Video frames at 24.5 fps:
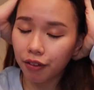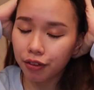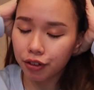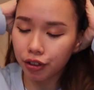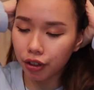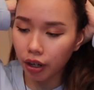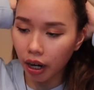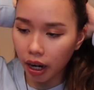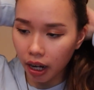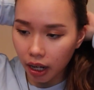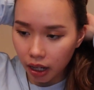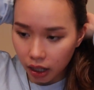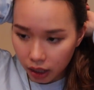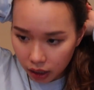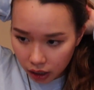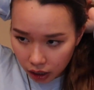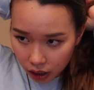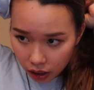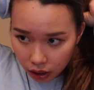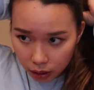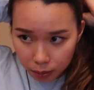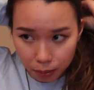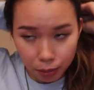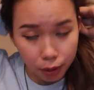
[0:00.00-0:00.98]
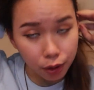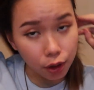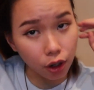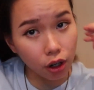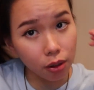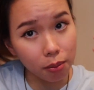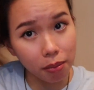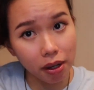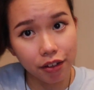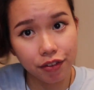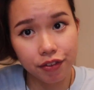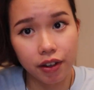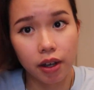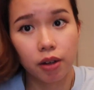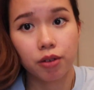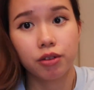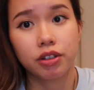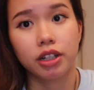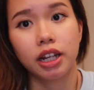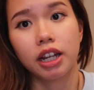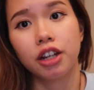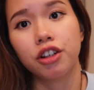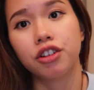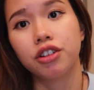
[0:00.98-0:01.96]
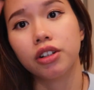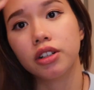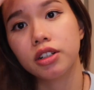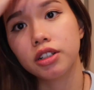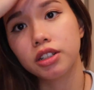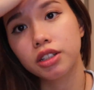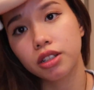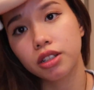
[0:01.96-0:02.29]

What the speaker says: after I put on my foundation.